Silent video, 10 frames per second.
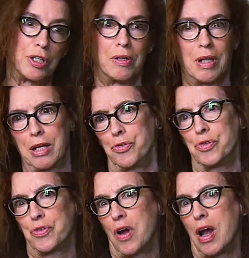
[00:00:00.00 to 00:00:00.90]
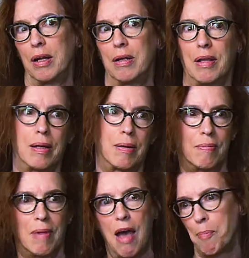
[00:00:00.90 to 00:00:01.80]
that she was trying to
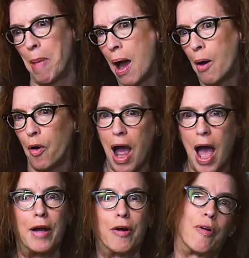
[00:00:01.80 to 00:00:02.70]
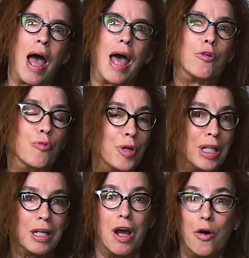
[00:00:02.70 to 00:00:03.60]
have power. I don't really